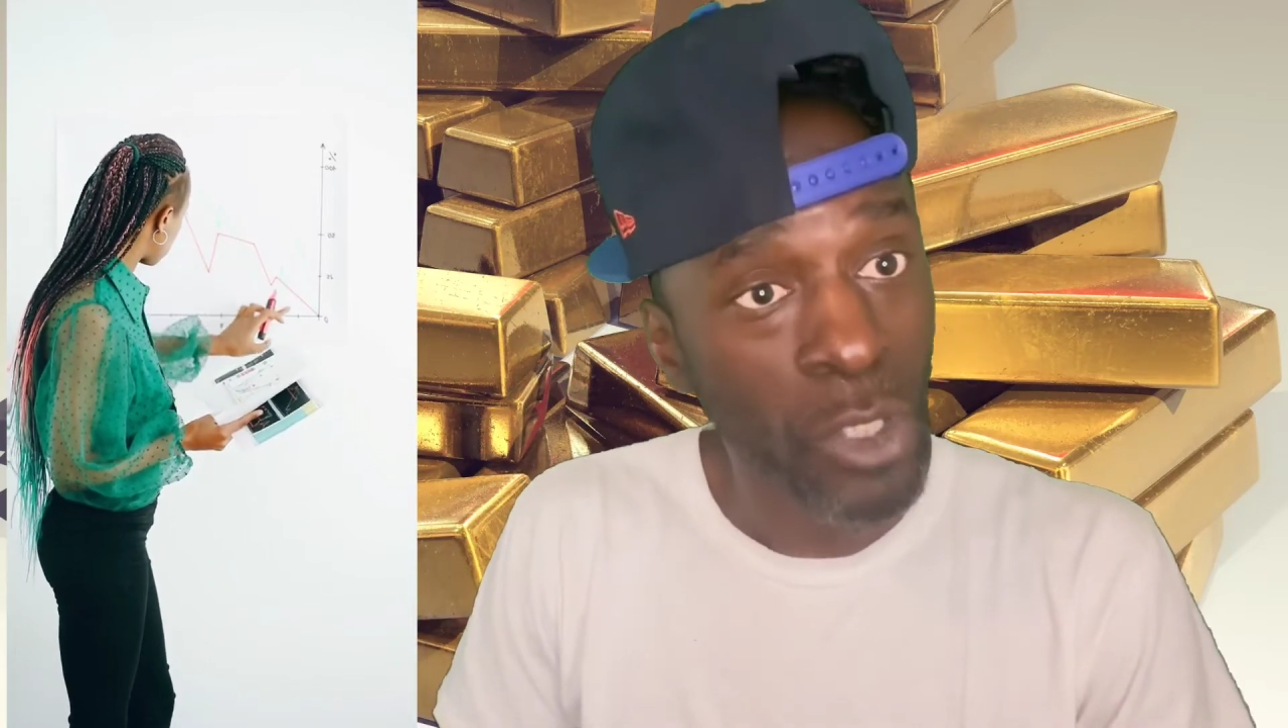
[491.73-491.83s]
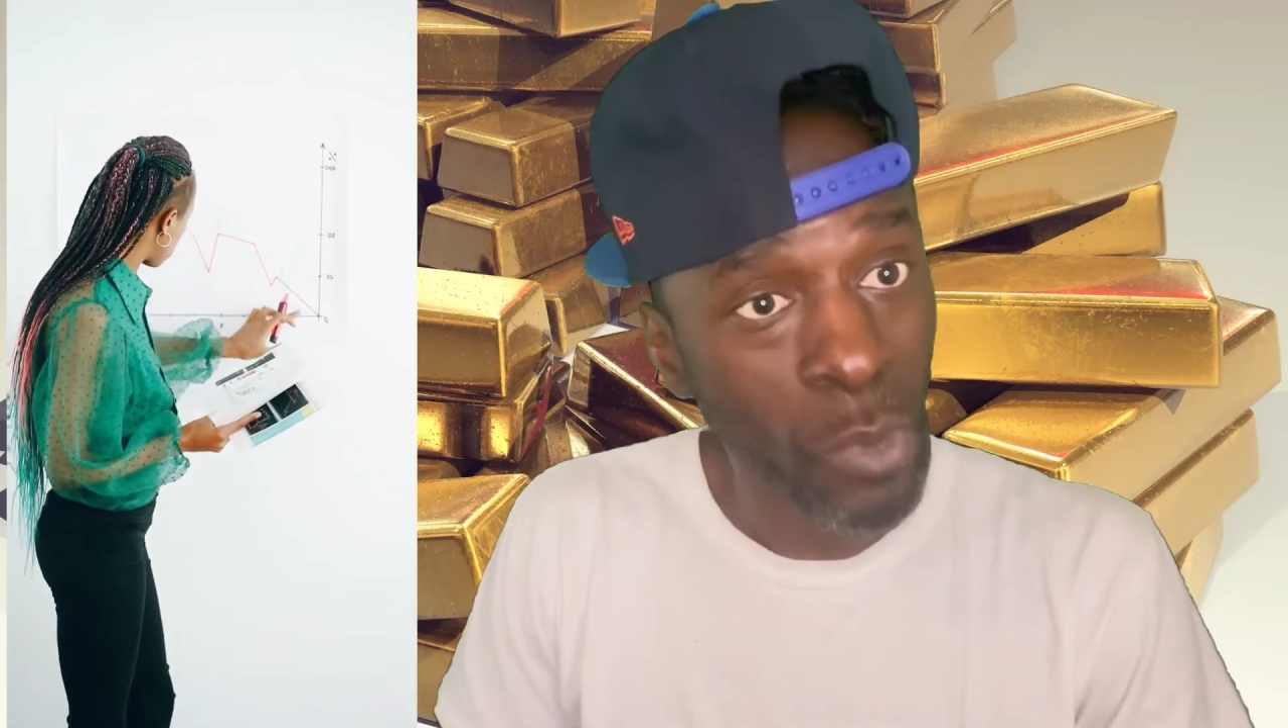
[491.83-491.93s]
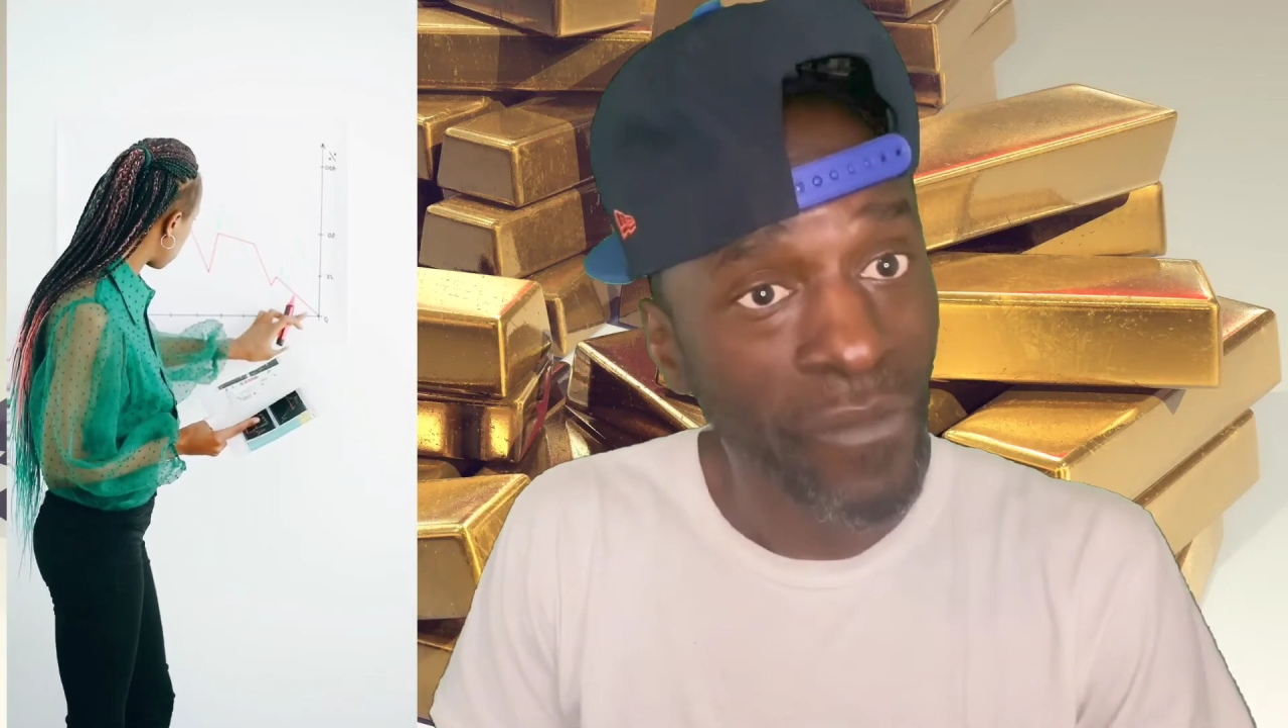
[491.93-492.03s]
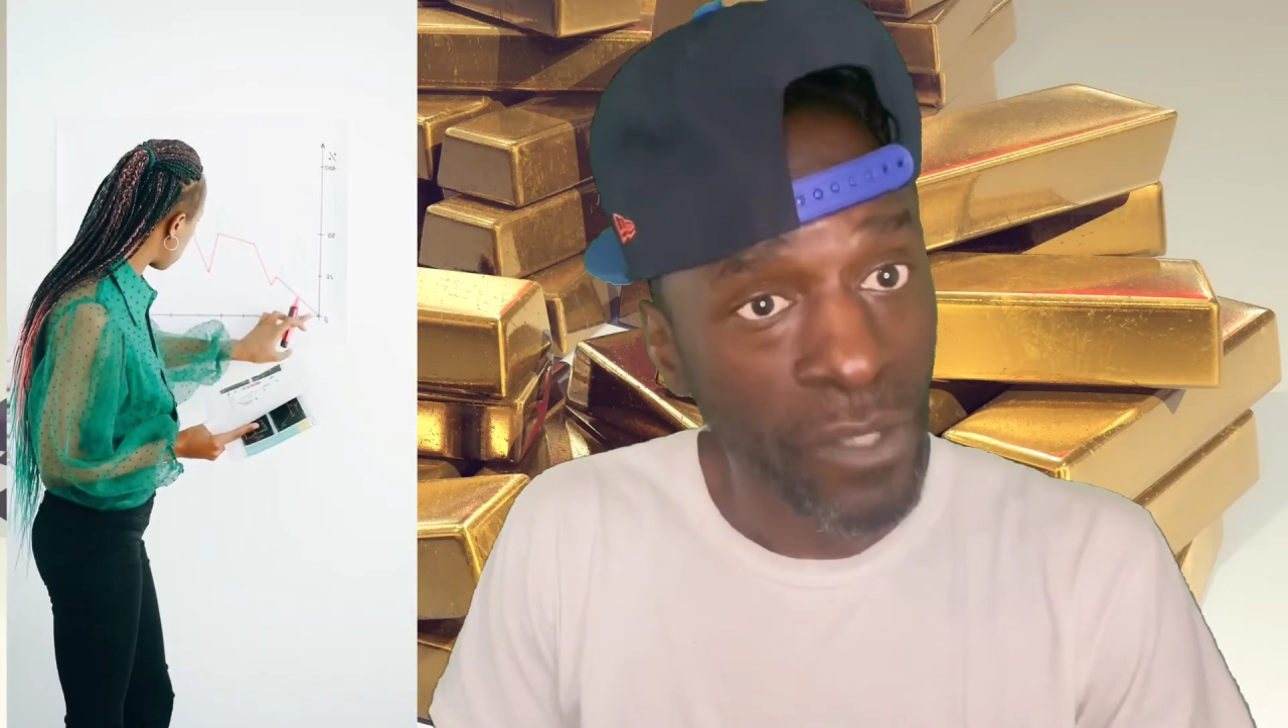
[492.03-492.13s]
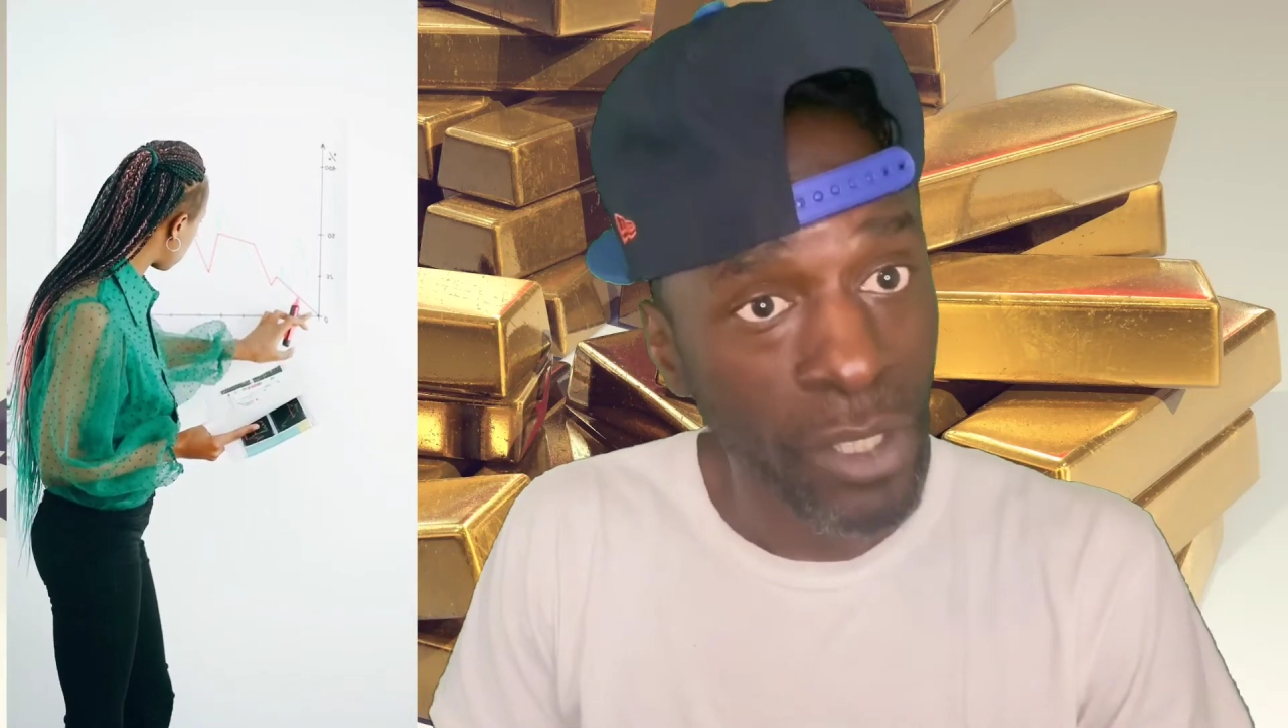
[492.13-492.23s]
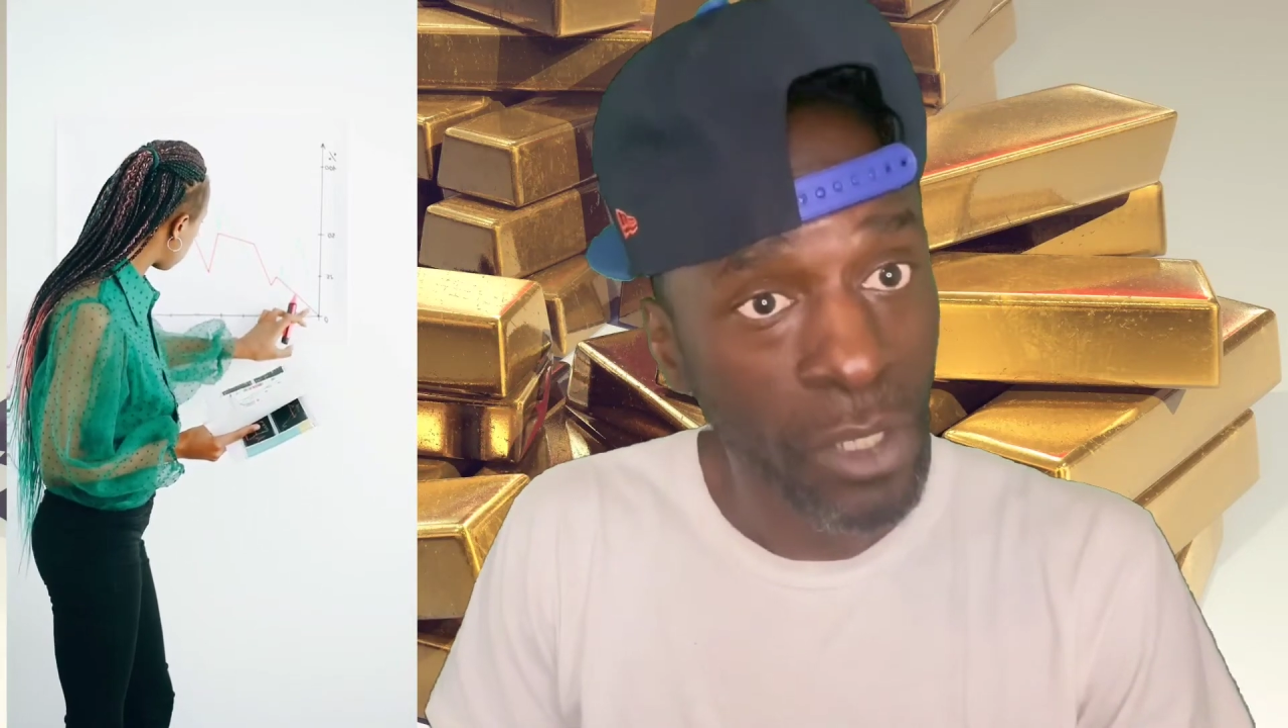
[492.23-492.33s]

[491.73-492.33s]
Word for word: we're doing